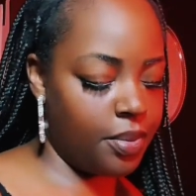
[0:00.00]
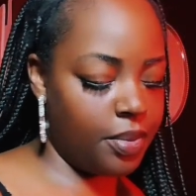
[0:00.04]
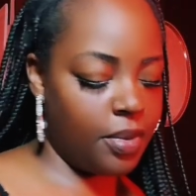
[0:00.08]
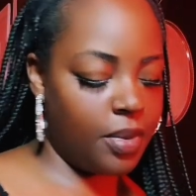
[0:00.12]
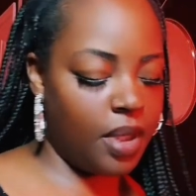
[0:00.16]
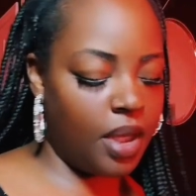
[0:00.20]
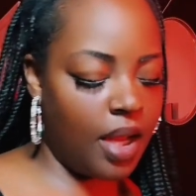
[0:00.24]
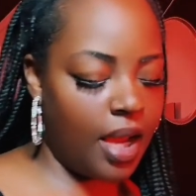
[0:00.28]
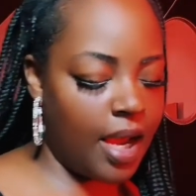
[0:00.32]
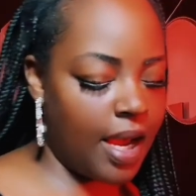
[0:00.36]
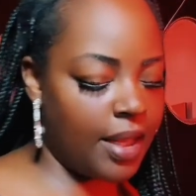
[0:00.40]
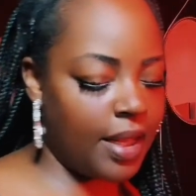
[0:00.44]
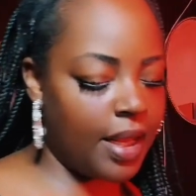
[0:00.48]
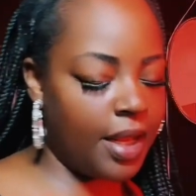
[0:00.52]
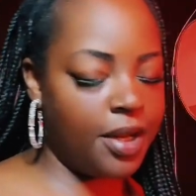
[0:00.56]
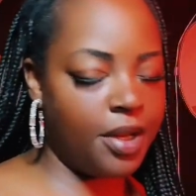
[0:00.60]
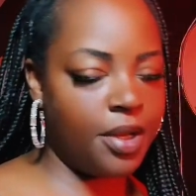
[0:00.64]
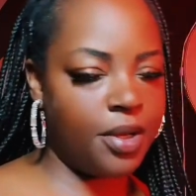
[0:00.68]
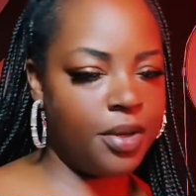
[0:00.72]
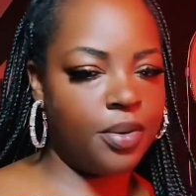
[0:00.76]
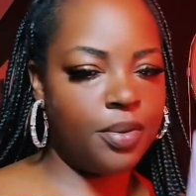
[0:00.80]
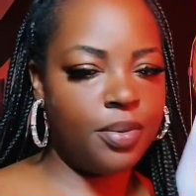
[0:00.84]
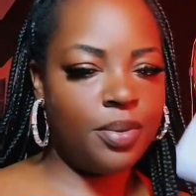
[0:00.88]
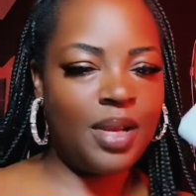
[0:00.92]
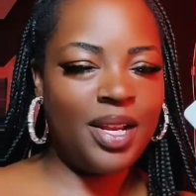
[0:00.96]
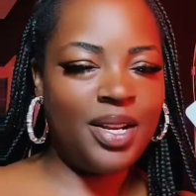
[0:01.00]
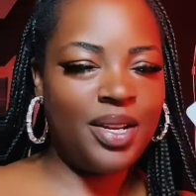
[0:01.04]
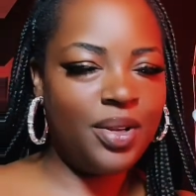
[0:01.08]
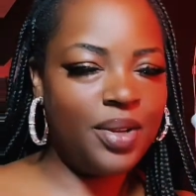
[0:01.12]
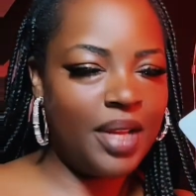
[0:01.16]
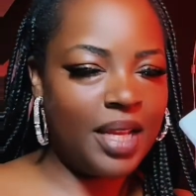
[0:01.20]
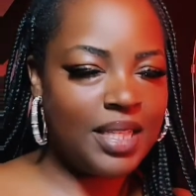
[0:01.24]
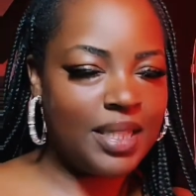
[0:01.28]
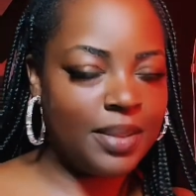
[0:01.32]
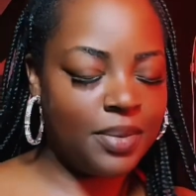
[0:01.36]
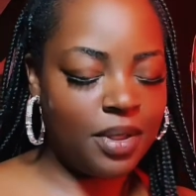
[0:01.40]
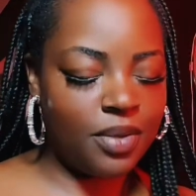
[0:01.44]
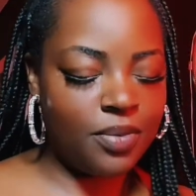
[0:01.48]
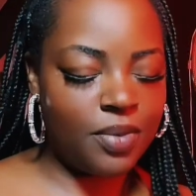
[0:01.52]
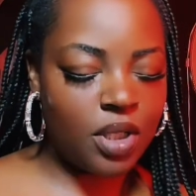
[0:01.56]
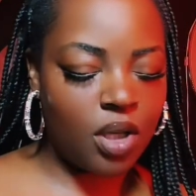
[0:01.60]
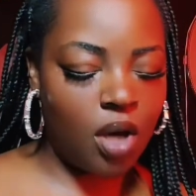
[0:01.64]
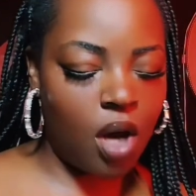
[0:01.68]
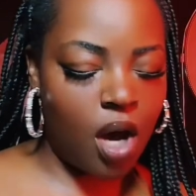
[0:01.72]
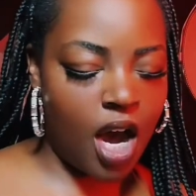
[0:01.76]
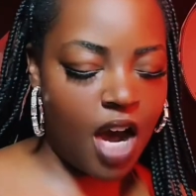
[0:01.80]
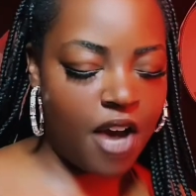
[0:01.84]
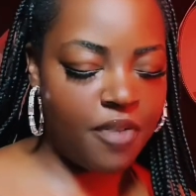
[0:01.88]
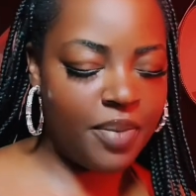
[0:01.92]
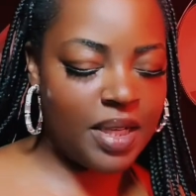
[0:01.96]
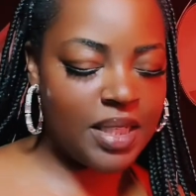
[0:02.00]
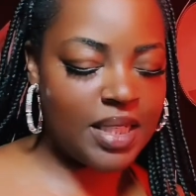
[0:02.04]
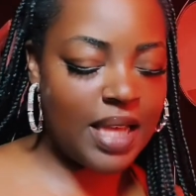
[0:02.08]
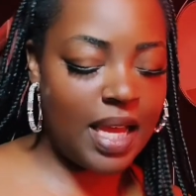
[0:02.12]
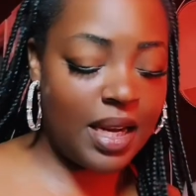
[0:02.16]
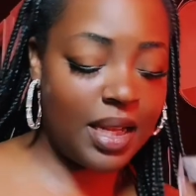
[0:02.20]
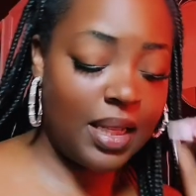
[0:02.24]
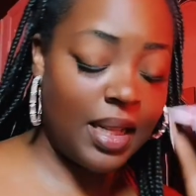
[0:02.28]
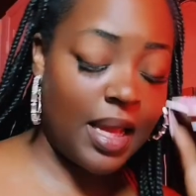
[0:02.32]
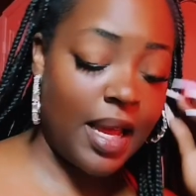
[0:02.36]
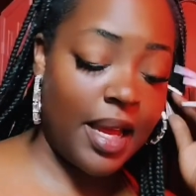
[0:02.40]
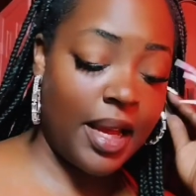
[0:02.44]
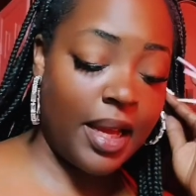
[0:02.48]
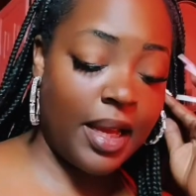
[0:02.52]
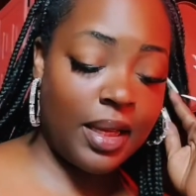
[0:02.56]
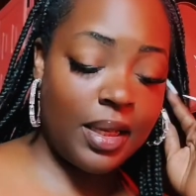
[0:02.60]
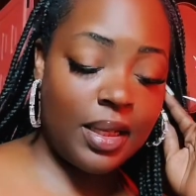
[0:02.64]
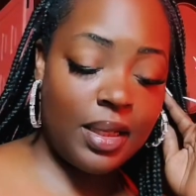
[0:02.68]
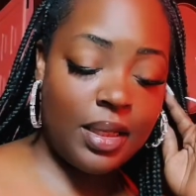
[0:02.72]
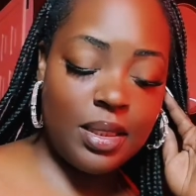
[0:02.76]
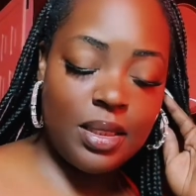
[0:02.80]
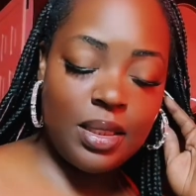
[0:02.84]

Yeah, they knew. They knew that something was off, but it's kind of like,